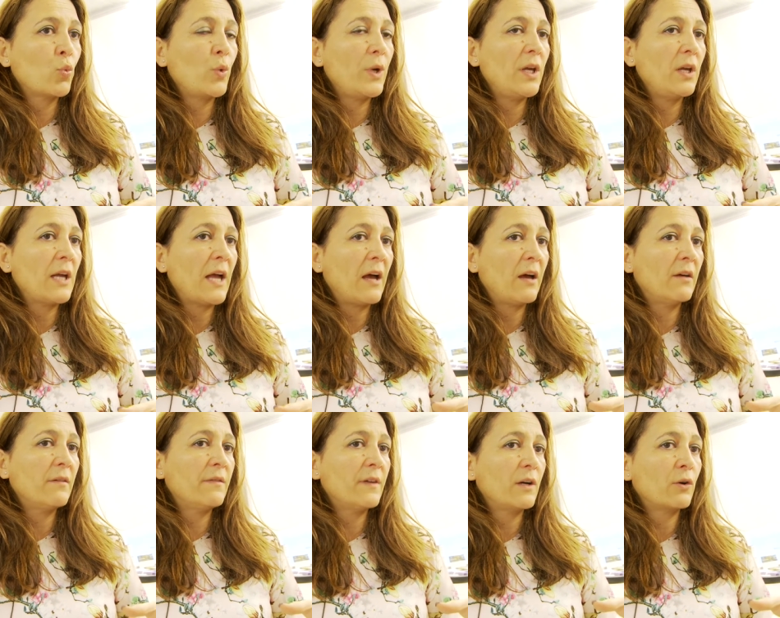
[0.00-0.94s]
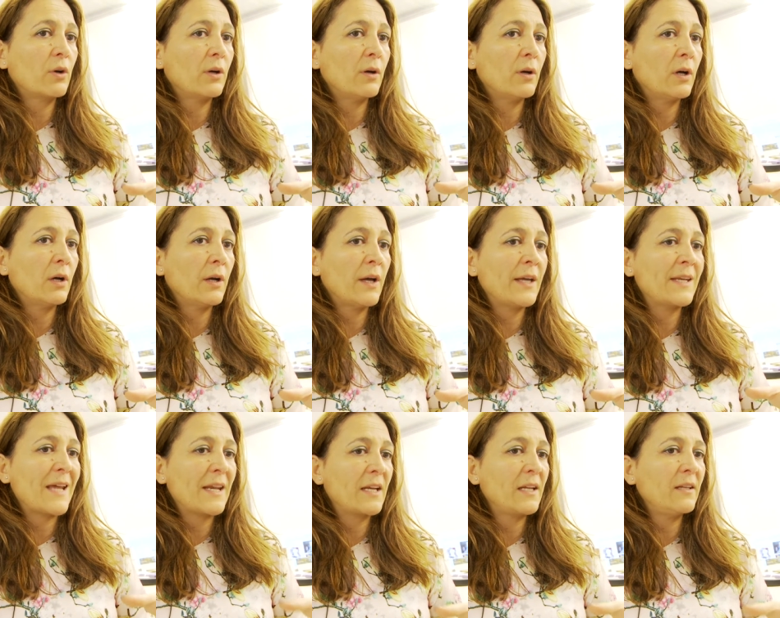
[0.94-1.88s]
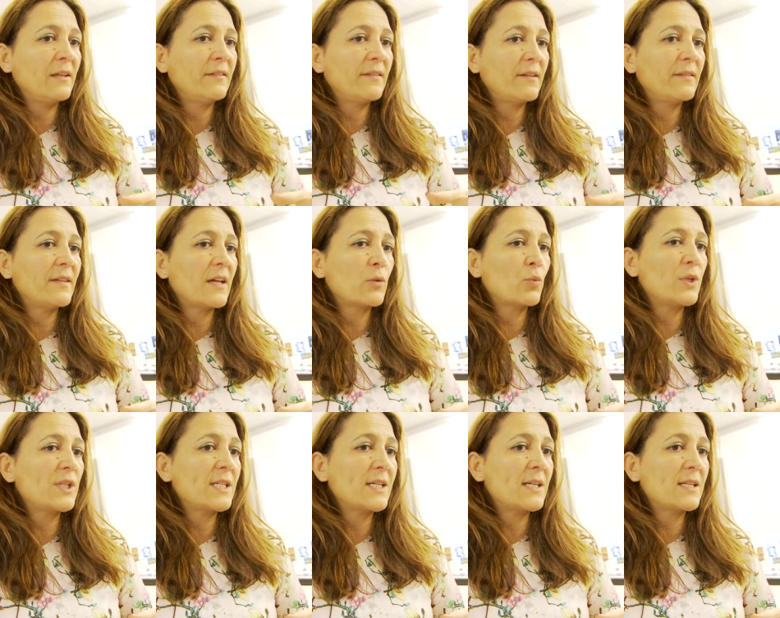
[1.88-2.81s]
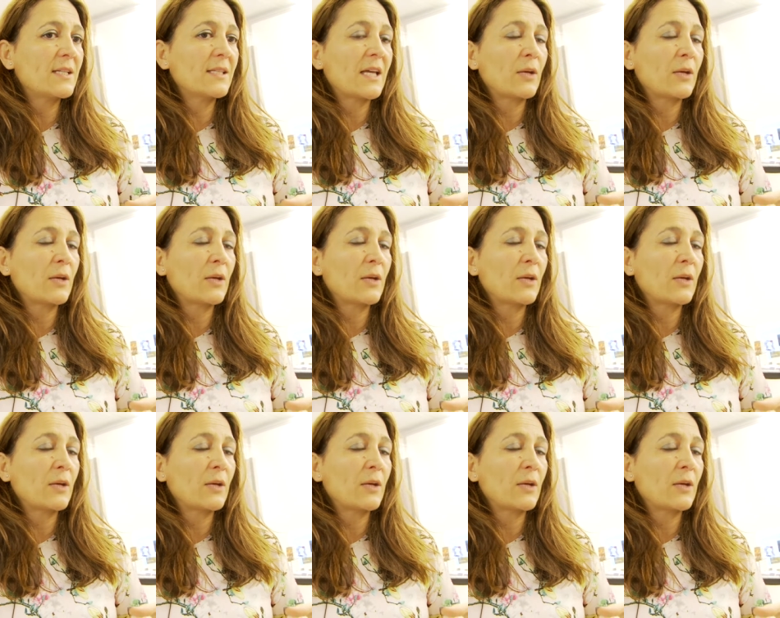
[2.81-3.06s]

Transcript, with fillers: we have uh, an analysis that we did